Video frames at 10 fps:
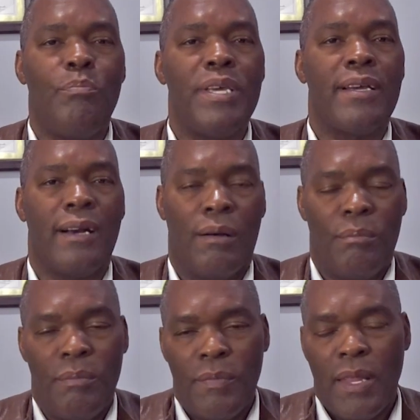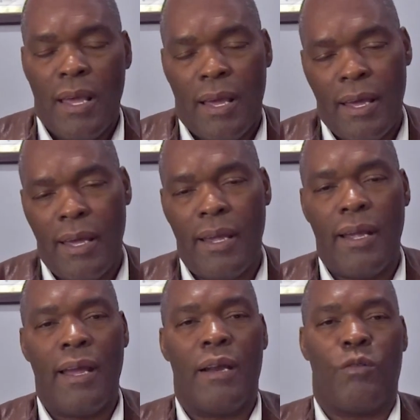become
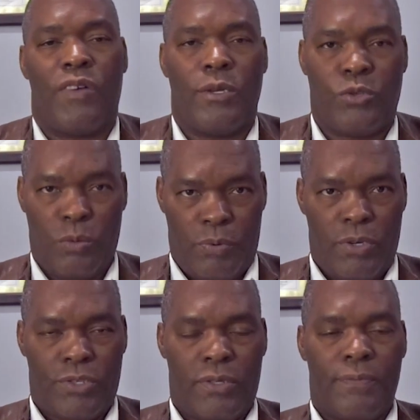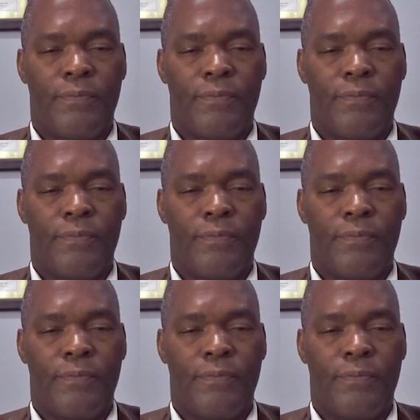a head of household person.